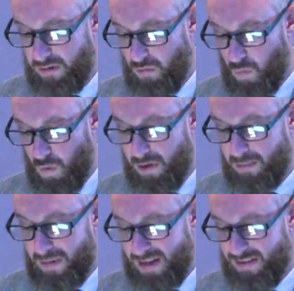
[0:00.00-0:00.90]

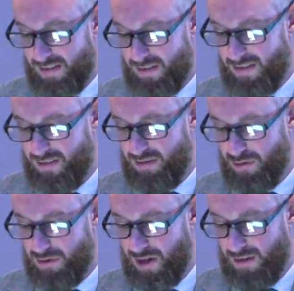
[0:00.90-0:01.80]
Wilmington,
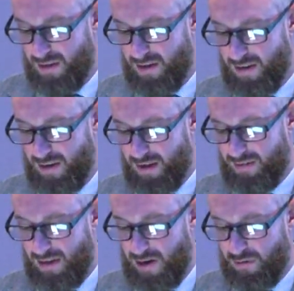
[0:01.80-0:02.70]
North Carolina
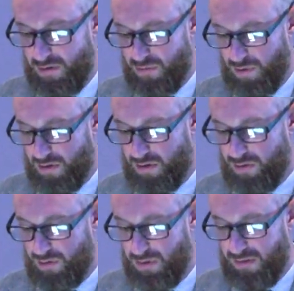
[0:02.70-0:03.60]
as an outreach worker
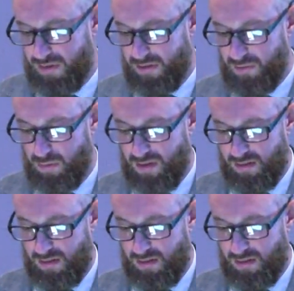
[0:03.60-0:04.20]
to assist with